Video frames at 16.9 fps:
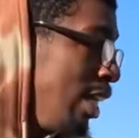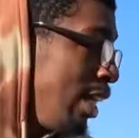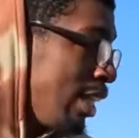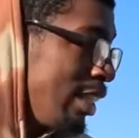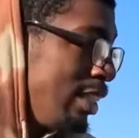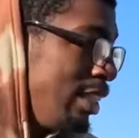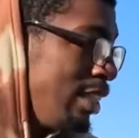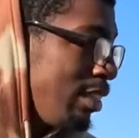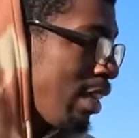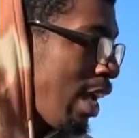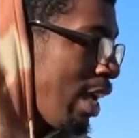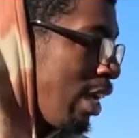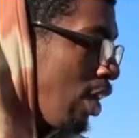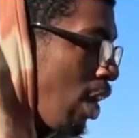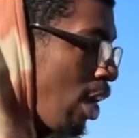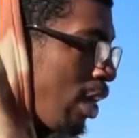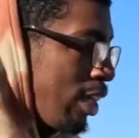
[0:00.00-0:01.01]
because like
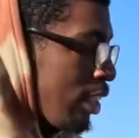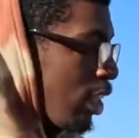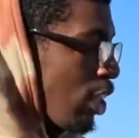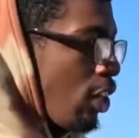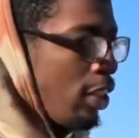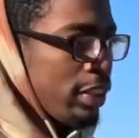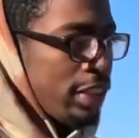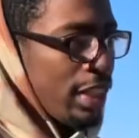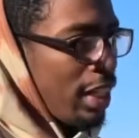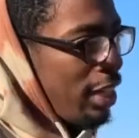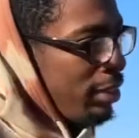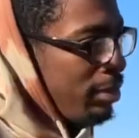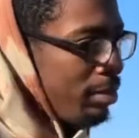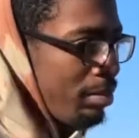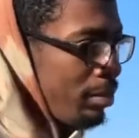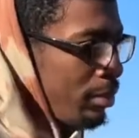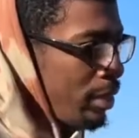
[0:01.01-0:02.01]
all this old stuff,
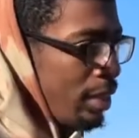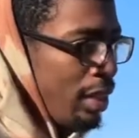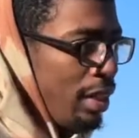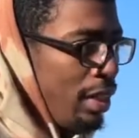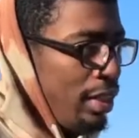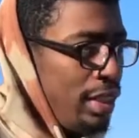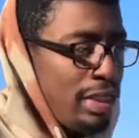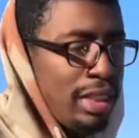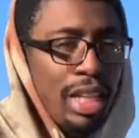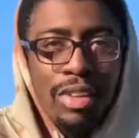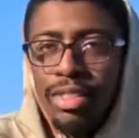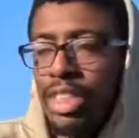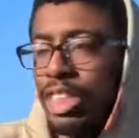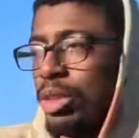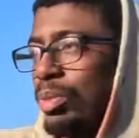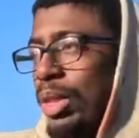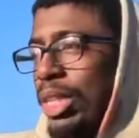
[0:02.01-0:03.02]
this stuff
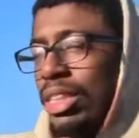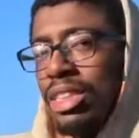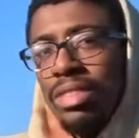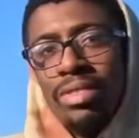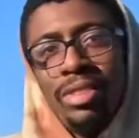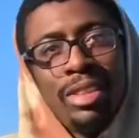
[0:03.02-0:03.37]
is expensive.